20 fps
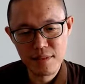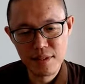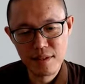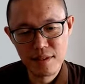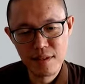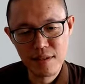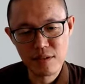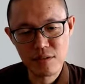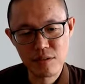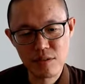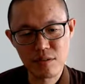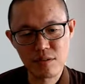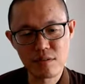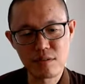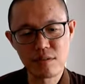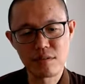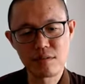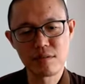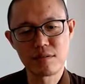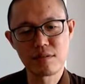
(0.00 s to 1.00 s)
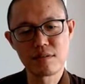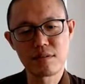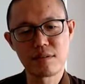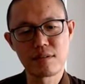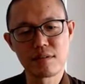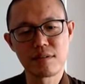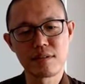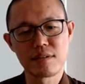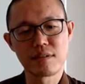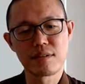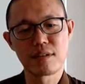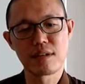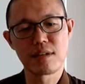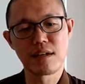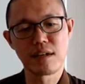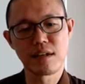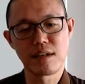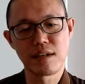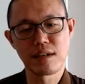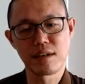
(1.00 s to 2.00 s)
So,
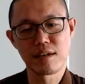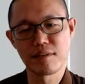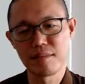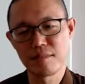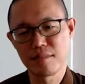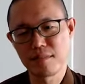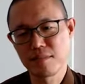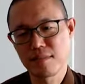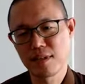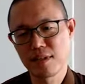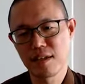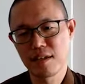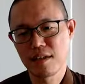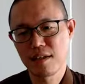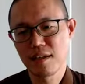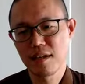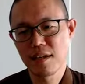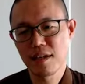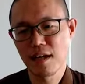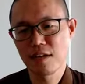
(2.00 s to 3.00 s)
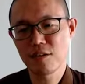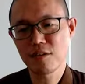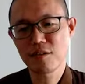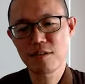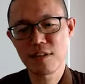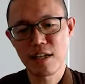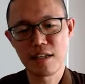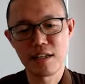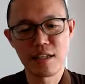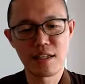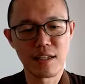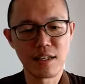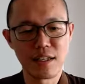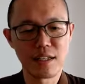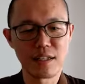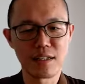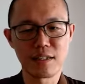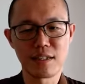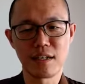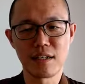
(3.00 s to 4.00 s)
I know that
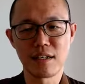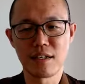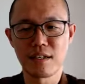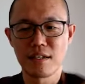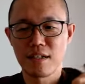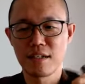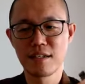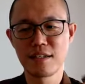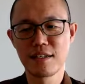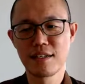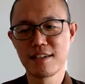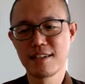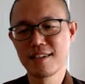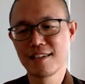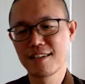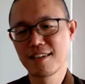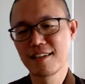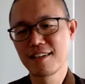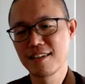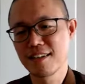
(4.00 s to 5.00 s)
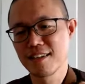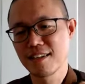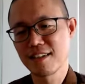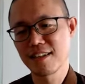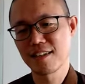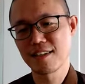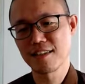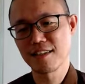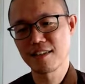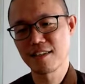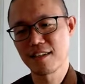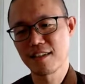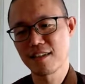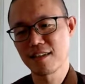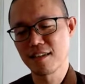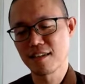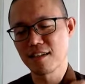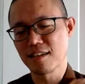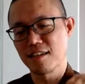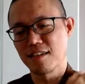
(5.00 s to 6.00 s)
in the
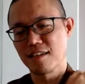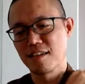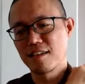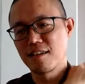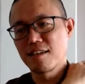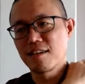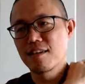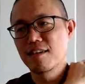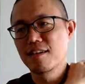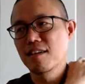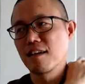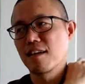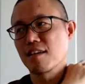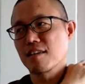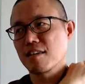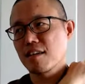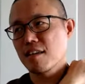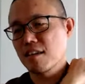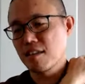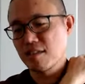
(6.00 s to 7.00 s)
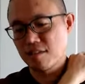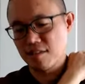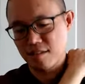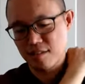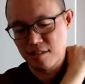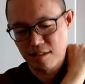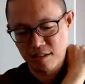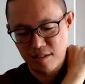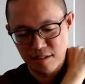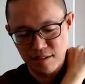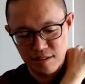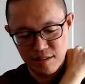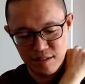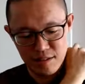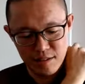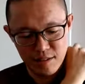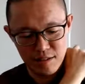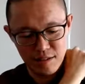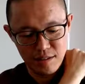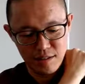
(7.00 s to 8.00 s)
I think it's the
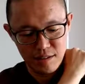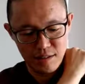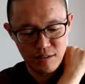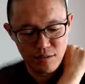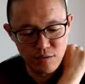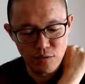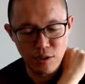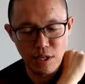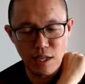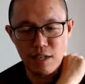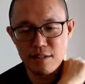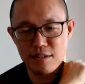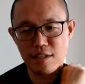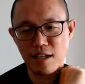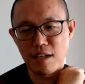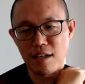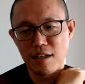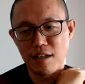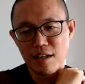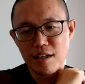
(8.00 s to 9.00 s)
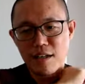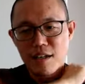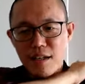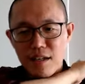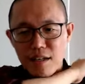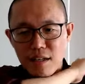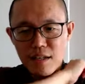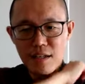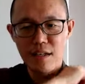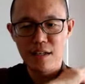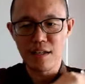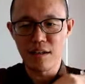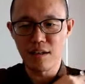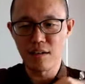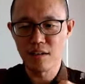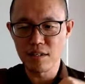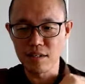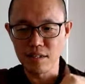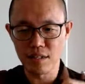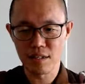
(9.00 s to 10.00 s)
Rulai Zhang, or
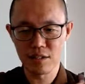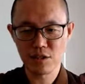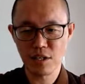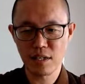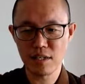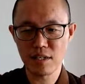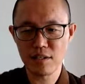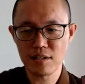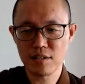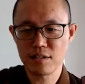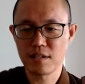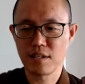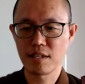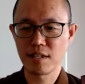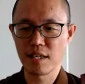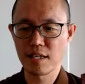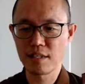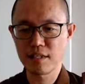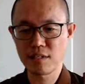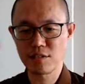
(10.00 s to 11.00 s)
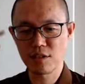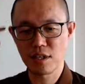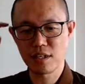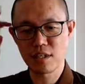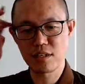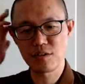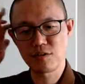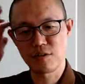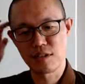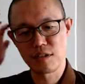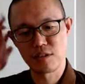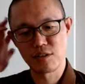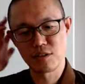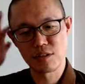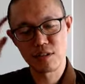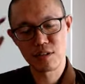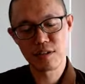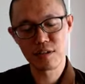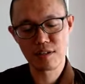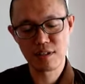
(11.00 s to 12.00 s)
in the Chinese, later Chinese
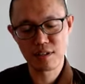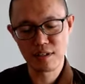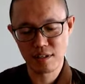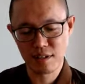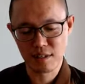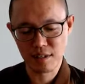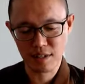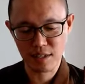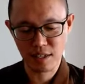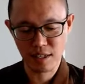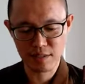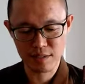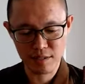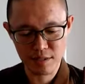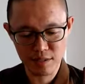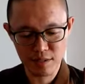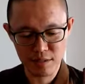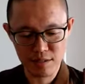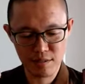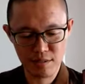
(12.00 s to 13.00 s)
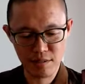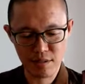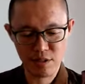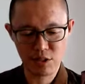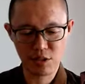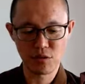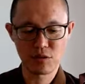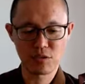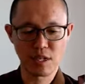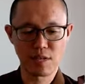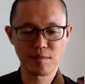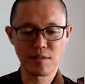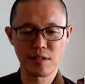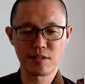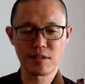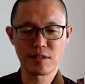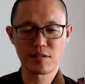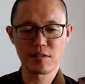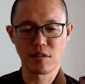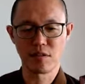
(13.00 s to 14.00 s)
tradition, there's this huge
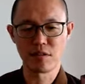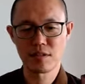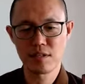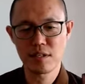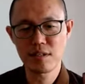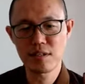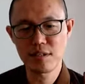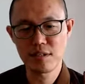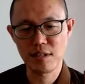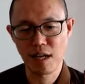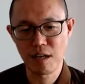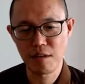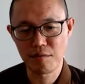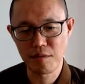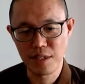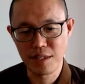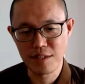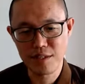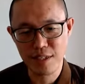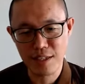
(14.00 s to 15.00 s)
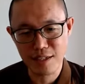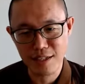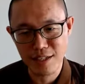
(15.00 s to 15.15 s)
emphasis on Zhen Chang Wei Xing.